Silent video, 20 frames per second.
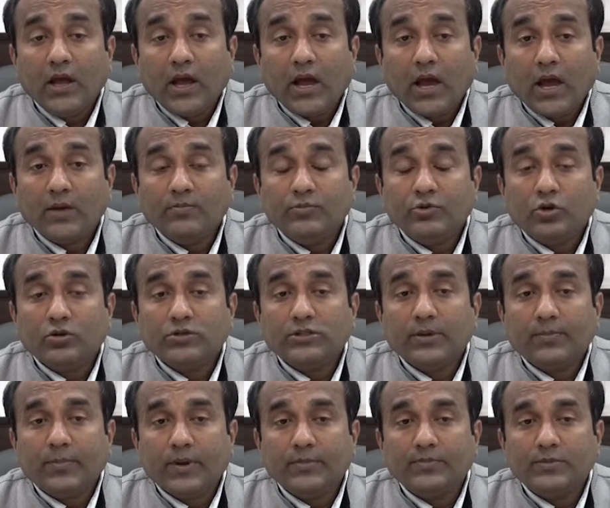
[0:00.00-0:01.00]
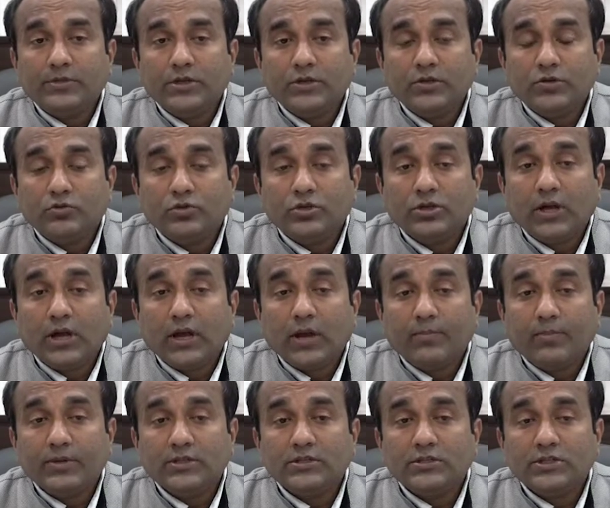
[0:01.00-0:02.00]
absence epilepsy usually
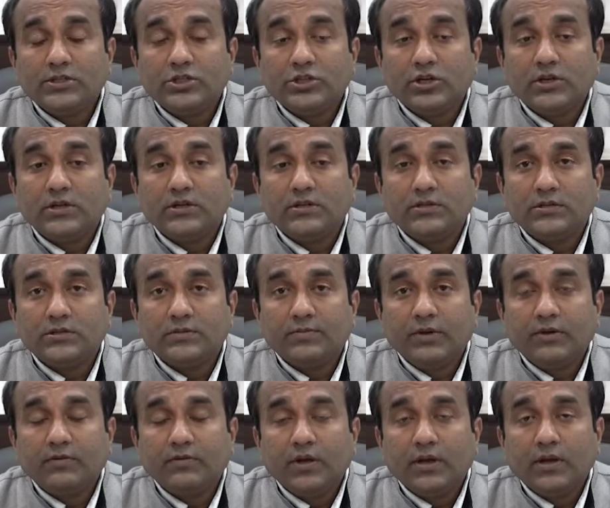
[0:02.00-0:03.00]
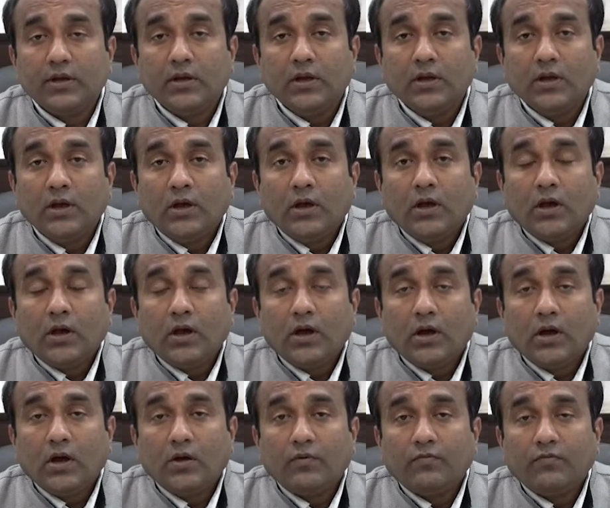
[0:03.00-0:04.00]
happens in children between
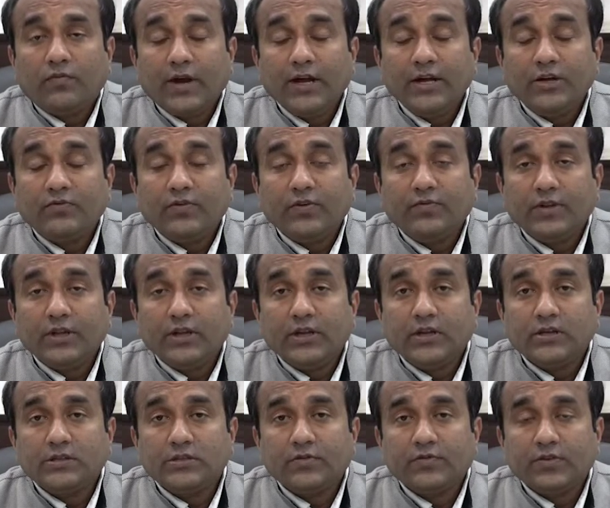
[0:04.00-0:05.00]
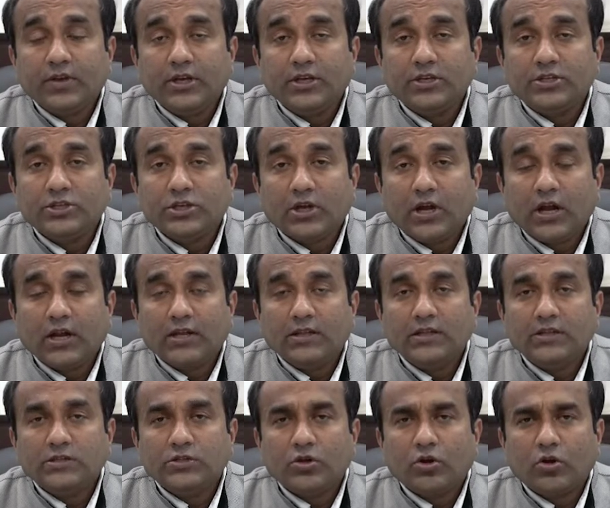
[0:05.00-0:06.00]
5 to 15 years of age, and
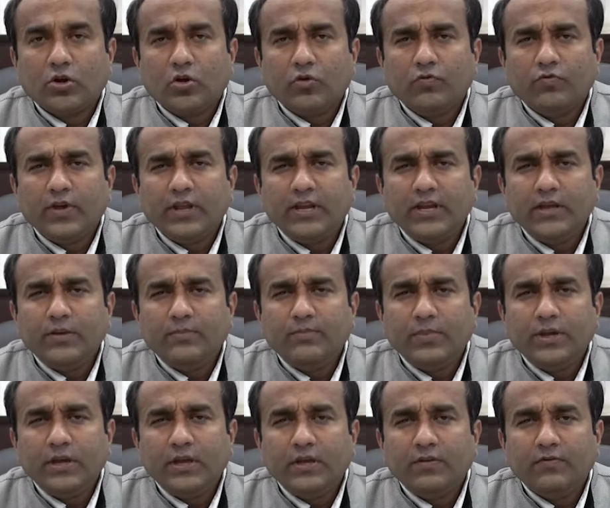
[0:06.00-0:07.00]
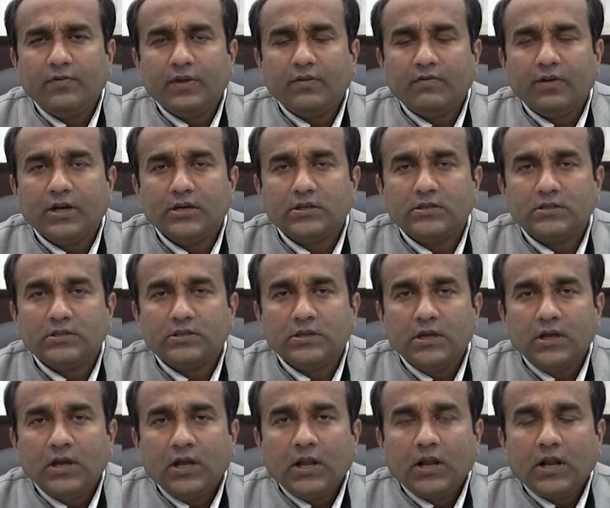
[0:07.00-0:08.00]
these are all very brief events
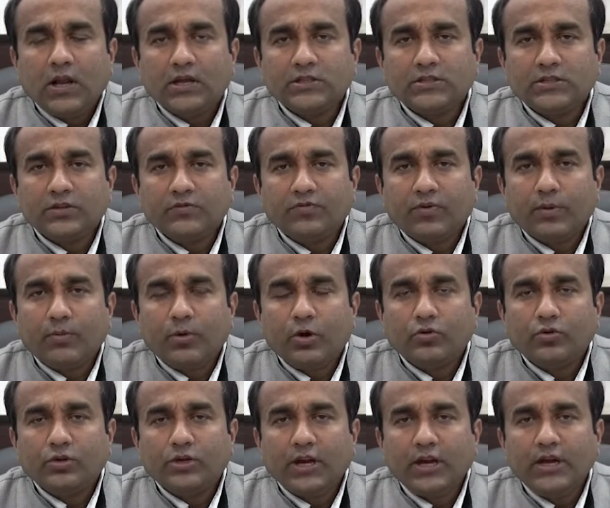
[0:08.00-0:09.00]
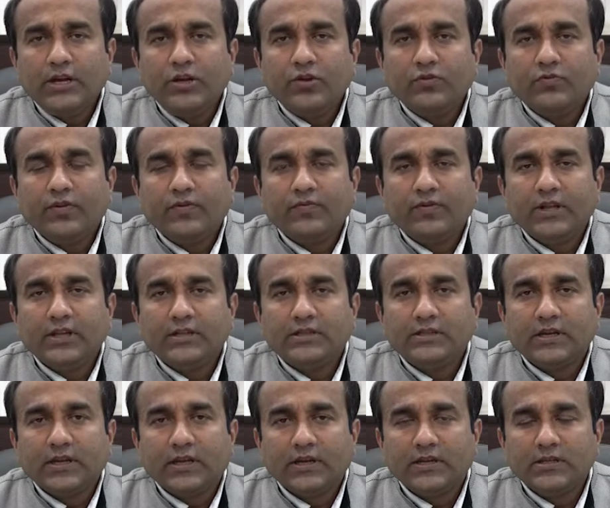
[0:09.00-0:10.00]
lasting for about 10 to 15
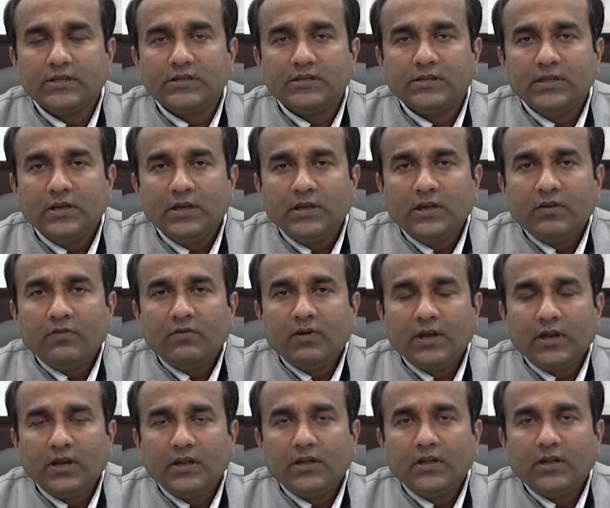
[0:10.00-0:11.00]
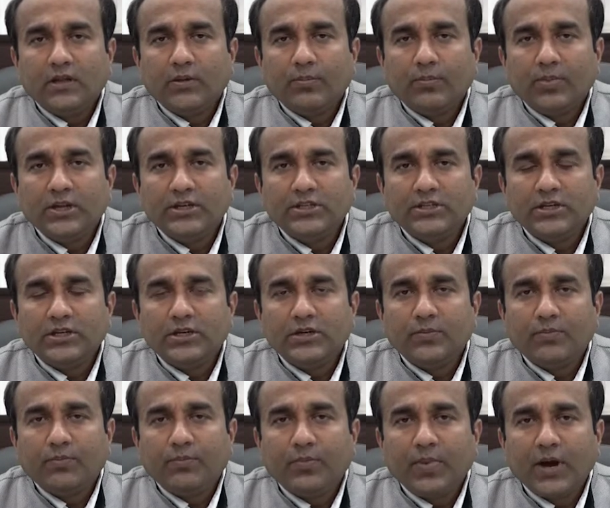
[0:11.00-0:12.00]
seconds, wherein the patient
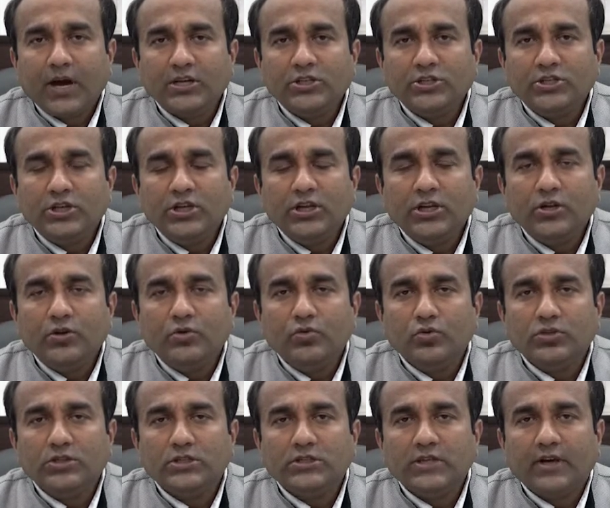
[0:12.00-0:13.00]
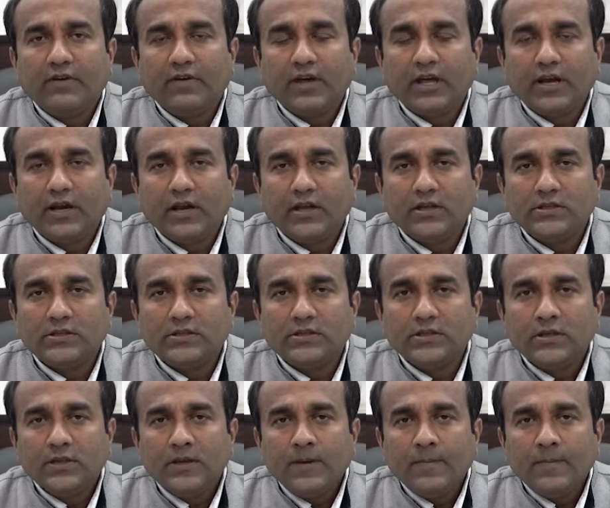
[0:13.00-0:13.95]
partially loses the awareness